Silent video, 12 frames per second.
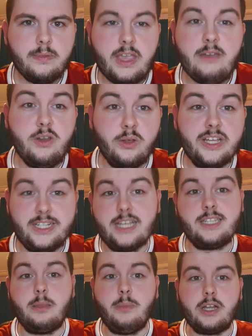You know this
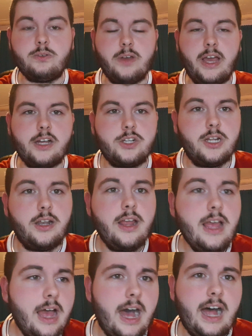is the match reaction,
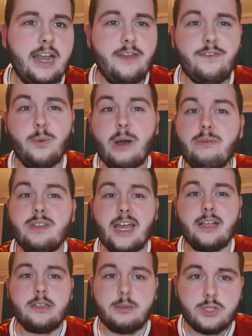and if you haven't
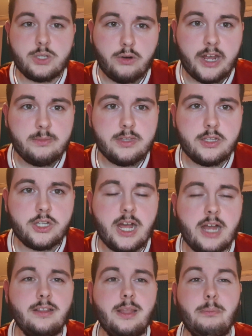yet subscribed to the
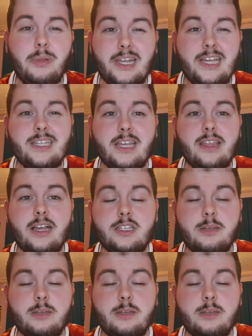channel, then please hit that